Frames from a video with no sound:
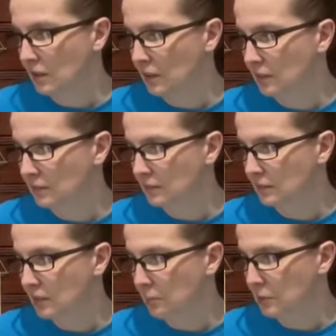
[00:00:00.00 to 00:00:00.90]
All right,
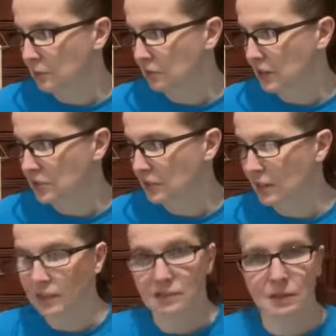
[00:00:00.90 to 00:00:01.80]
let me refresh
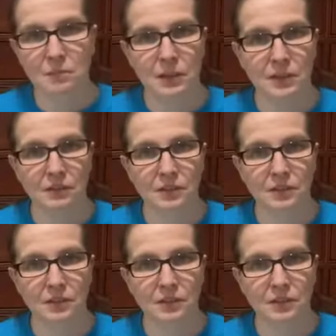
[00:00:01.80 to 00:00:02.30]
that because I'm dead